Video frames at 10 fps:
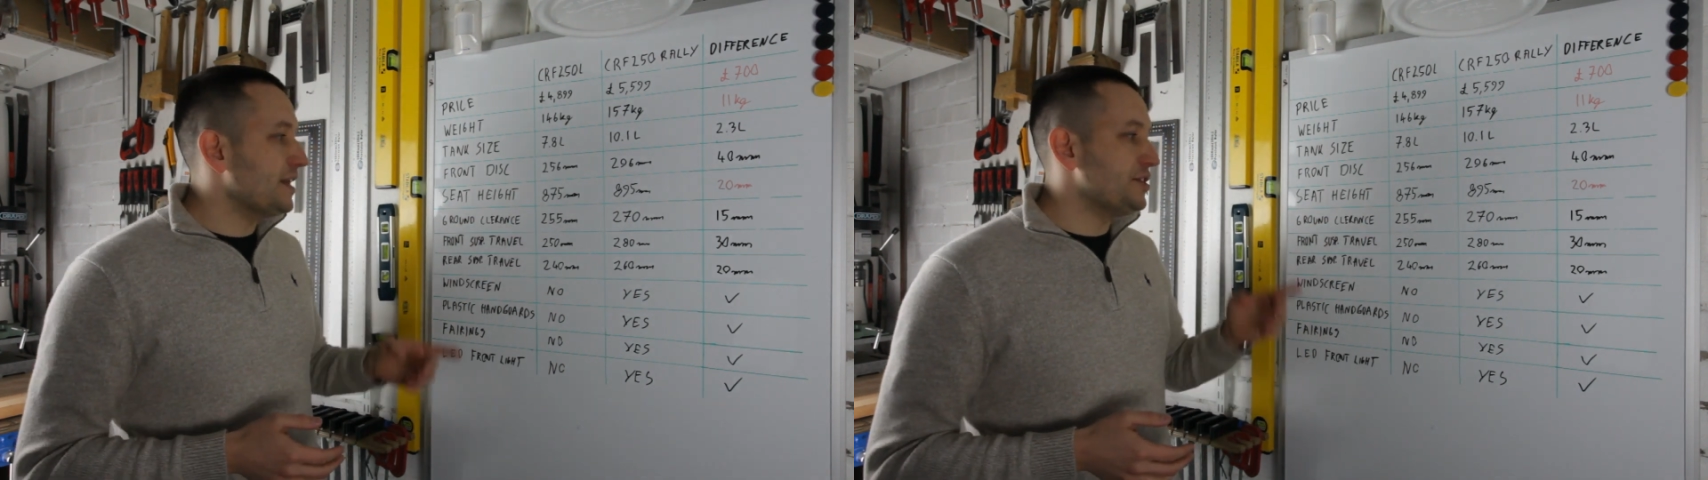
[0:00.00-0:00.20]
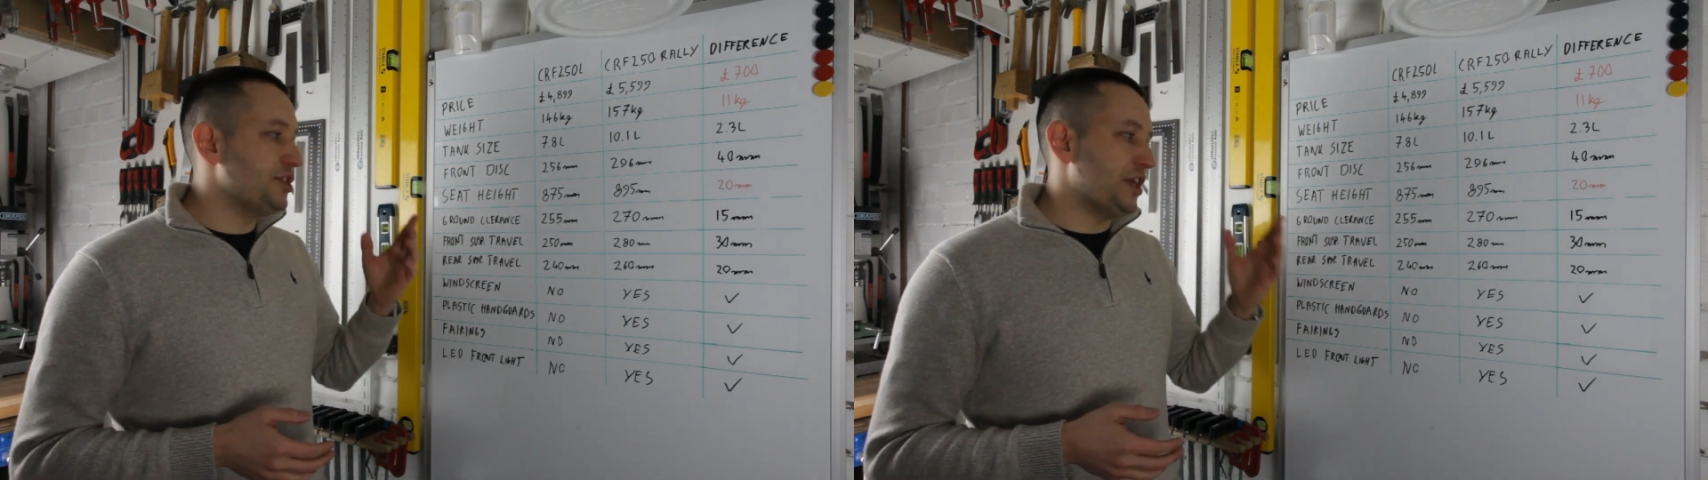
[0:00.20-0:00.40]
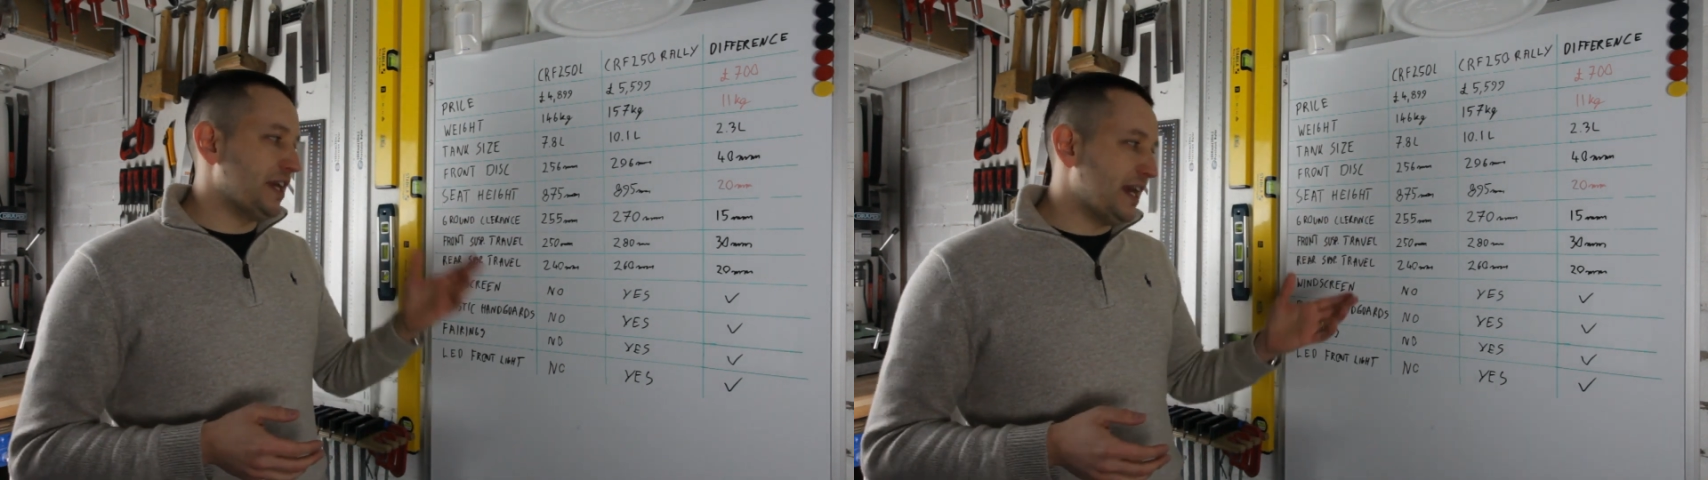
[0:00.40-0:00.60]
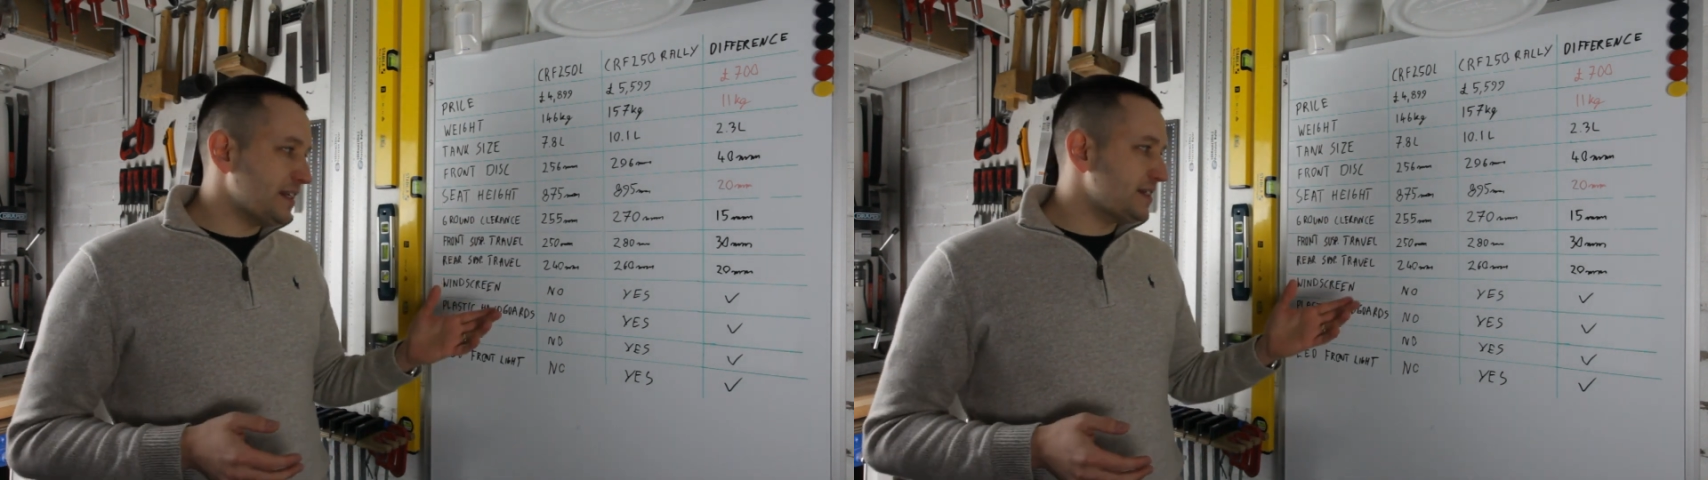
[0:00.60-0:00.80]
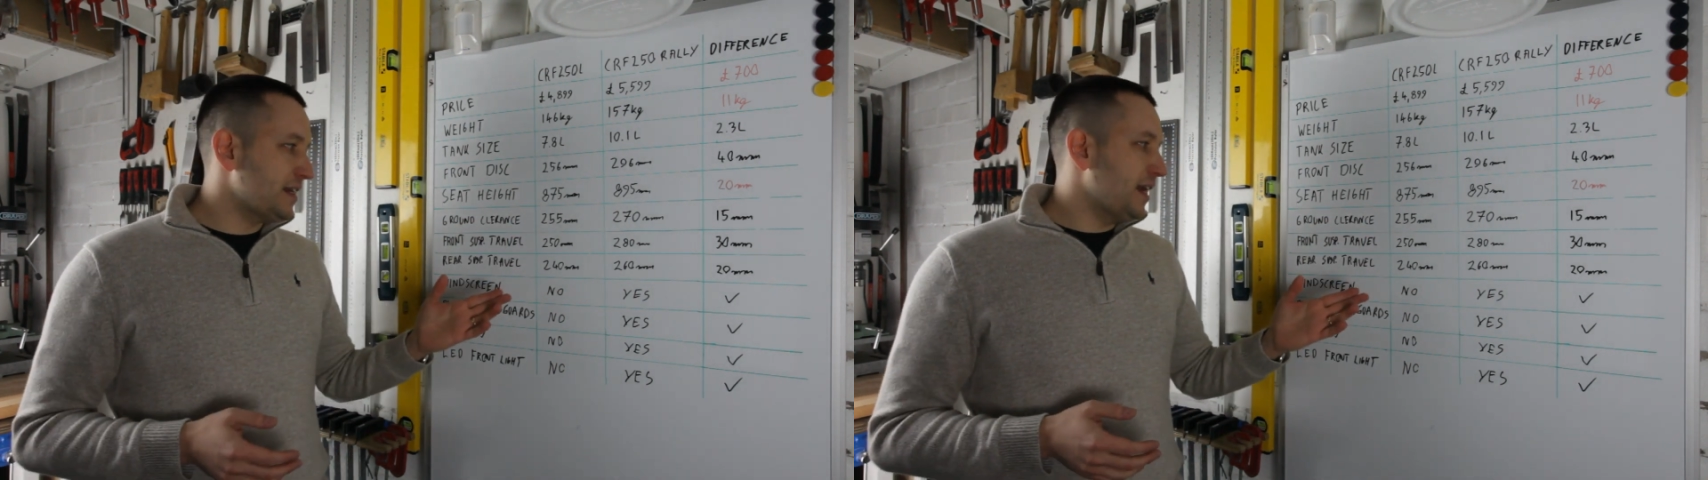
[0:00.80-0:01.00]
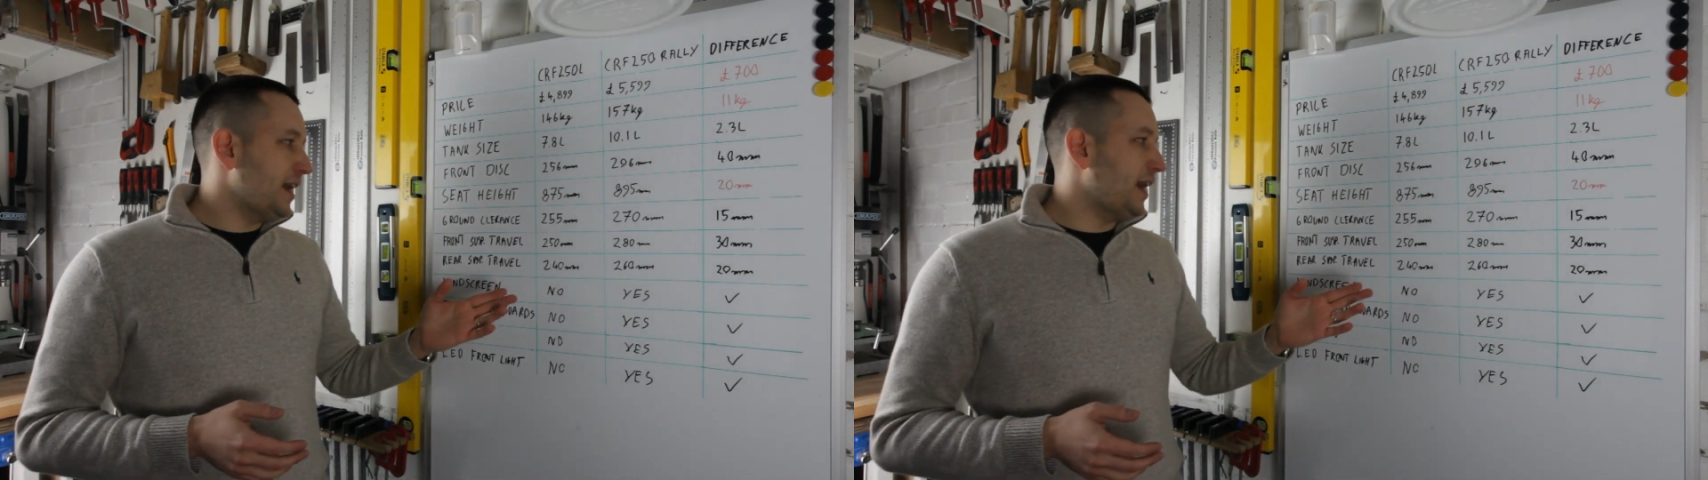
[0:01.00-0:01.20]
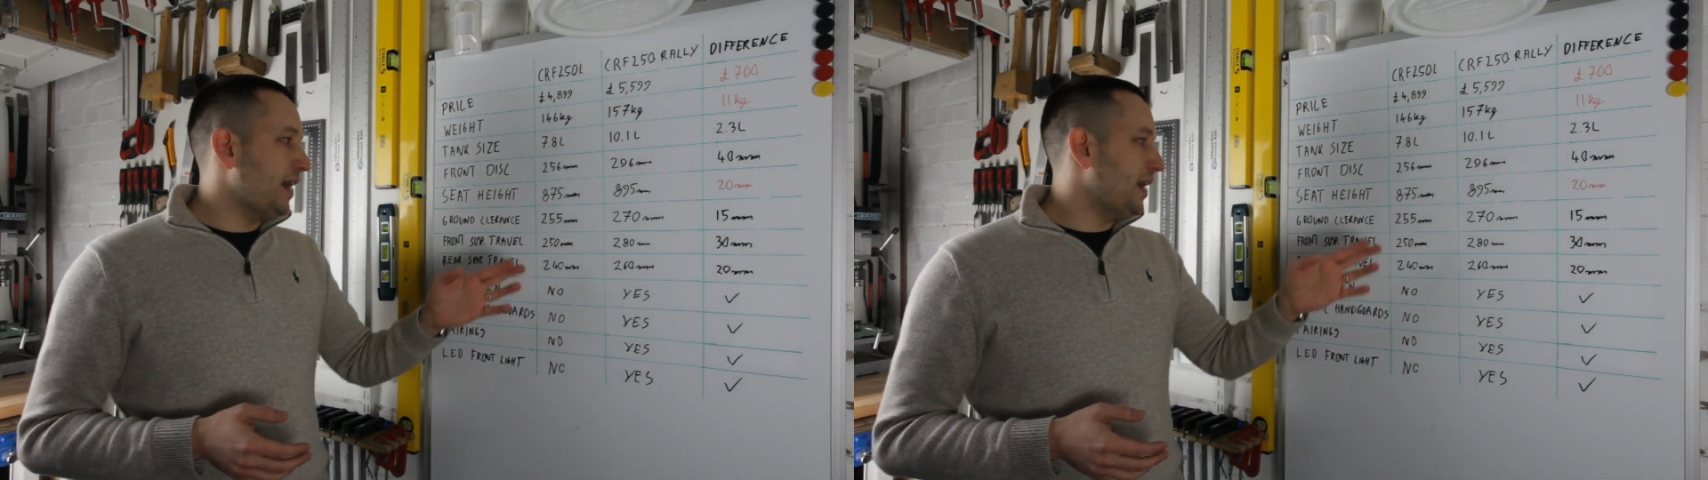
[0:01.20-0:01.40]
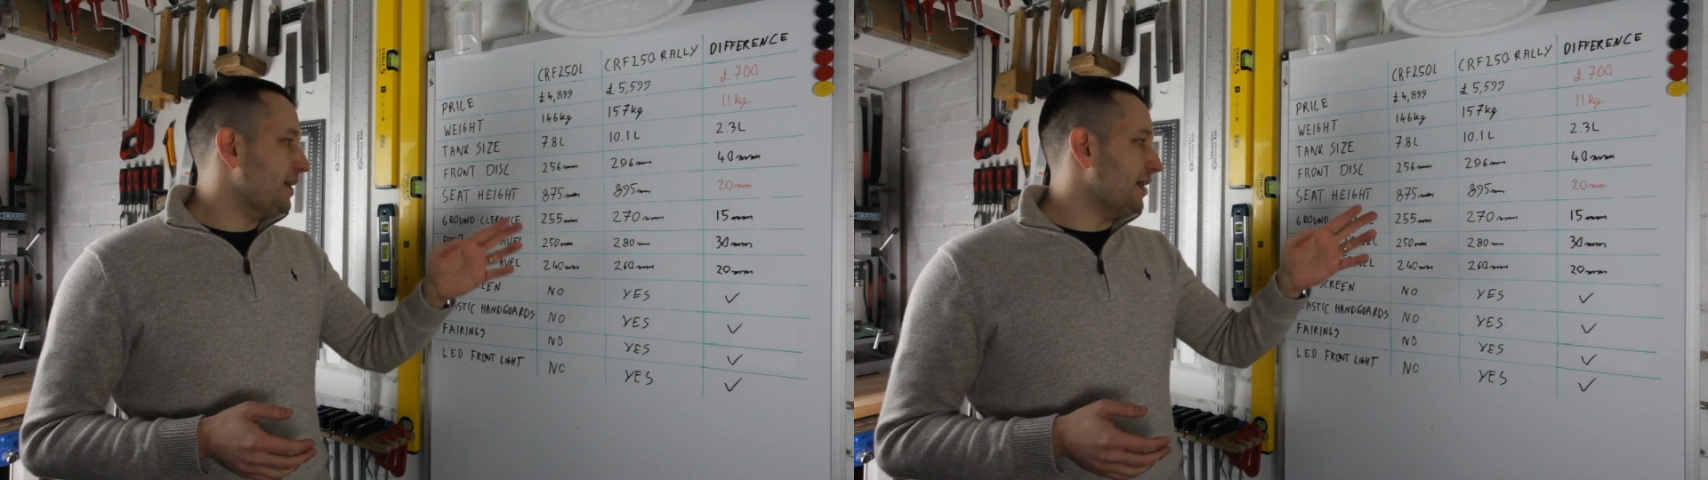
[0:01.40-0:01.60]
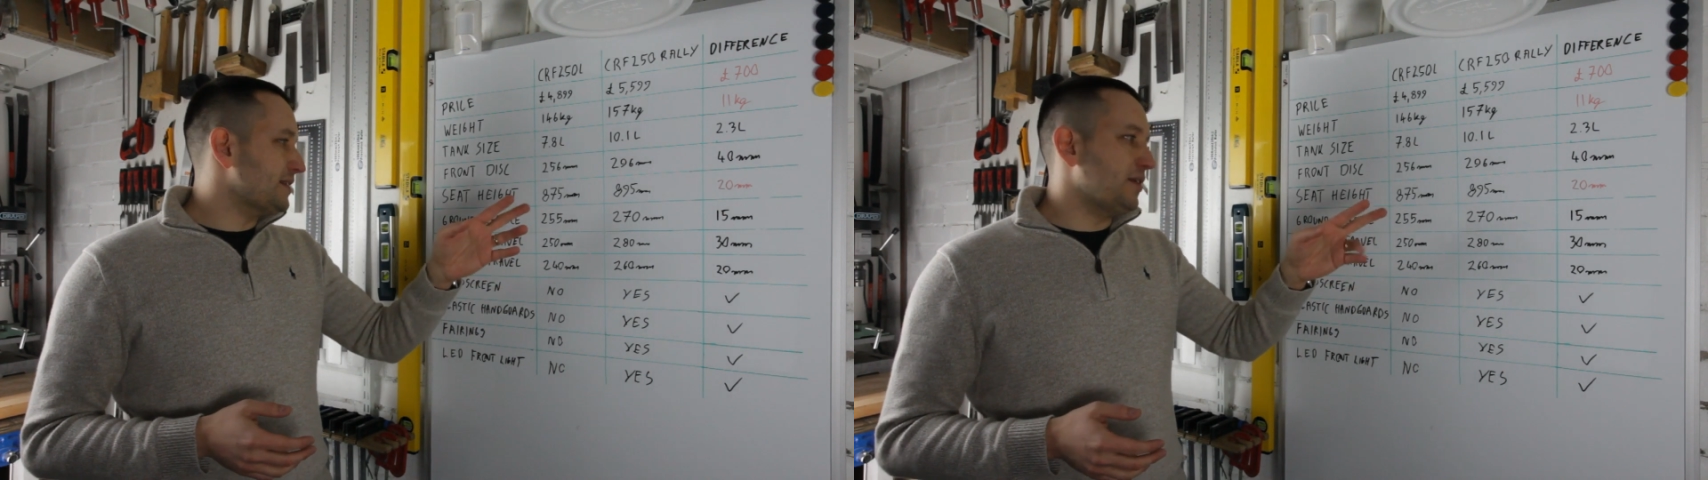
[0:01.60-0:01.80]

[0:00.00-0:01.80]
GS, that's